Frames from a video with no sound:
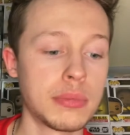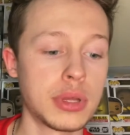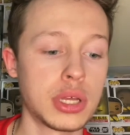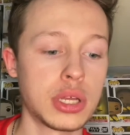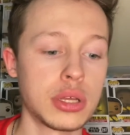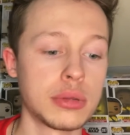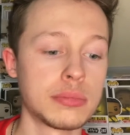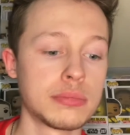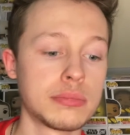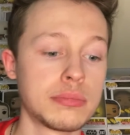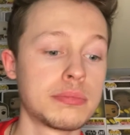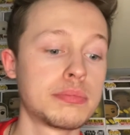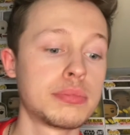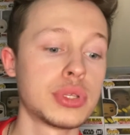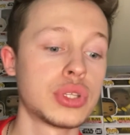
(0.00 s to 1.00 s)
But
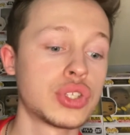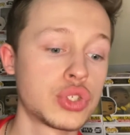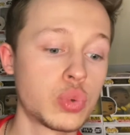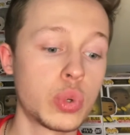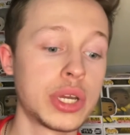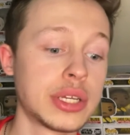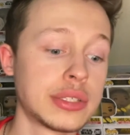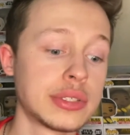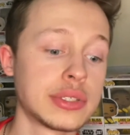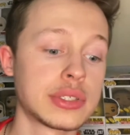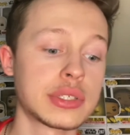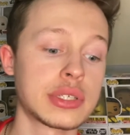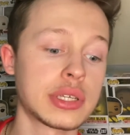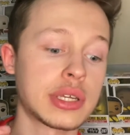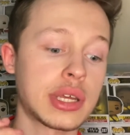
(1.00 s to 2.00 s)
the
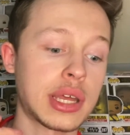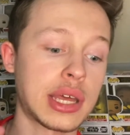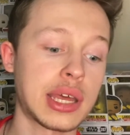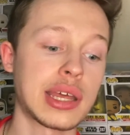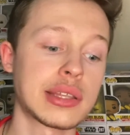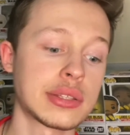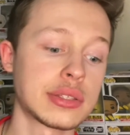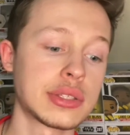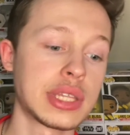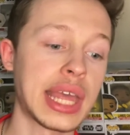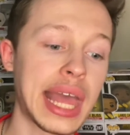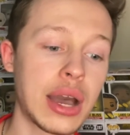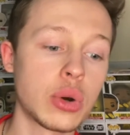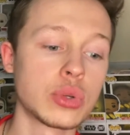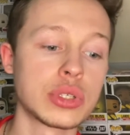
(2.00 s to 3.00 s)
twins and the
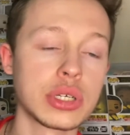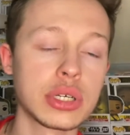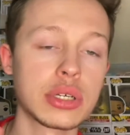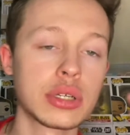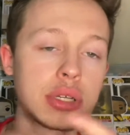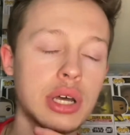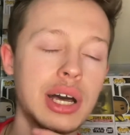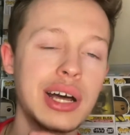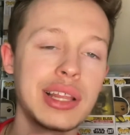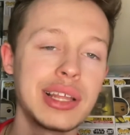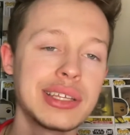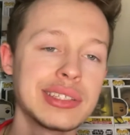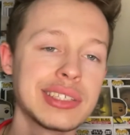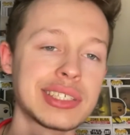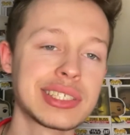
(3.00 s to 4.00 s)
elder, I
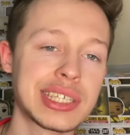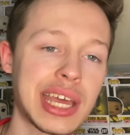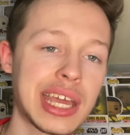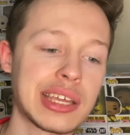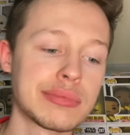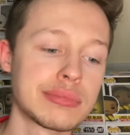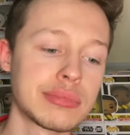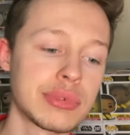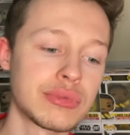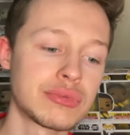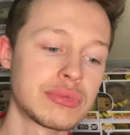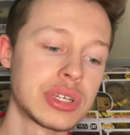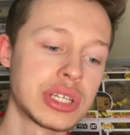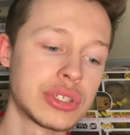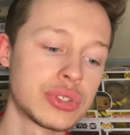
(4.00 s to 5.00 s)
like the same. I
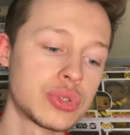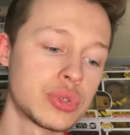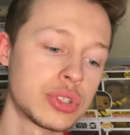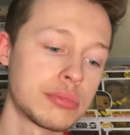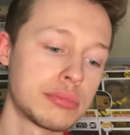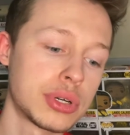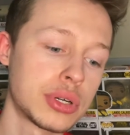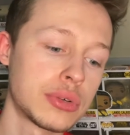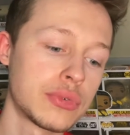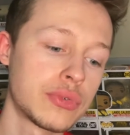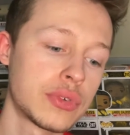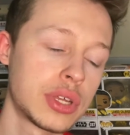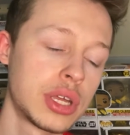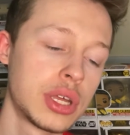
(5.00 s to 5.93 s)
really enjoy them both.